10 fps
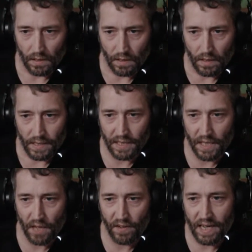It's
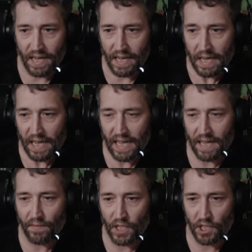another
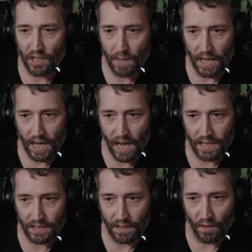innovation of mine,
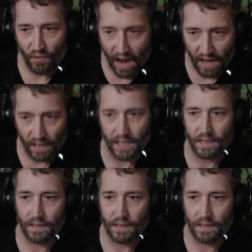guys. Throttling.